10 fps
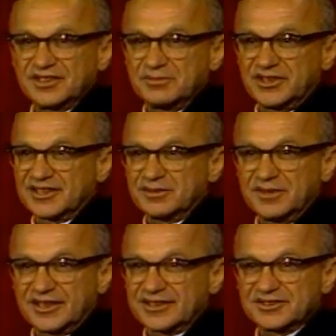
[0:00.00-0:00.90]
American
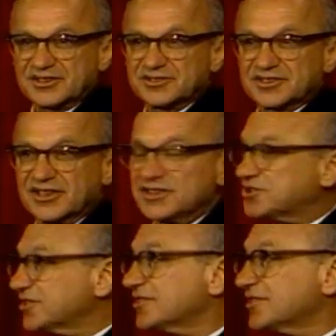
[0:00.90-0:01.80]
Medical
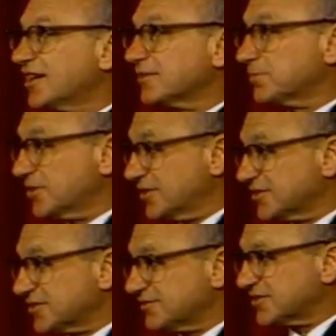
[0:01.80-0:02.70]
Association, not because
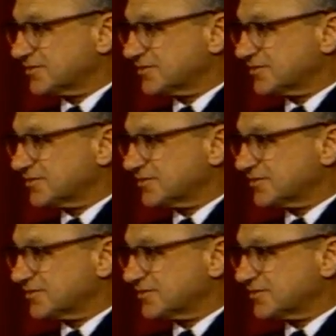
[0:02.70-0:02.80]
of it.